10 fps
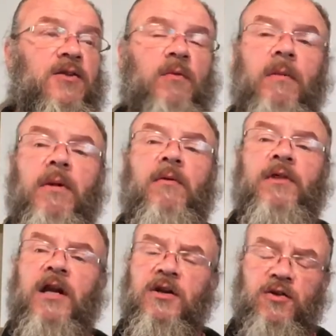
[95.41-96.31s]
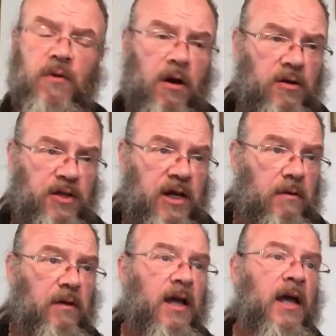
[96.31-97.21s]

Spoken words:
so we'll play with a nice strong sound.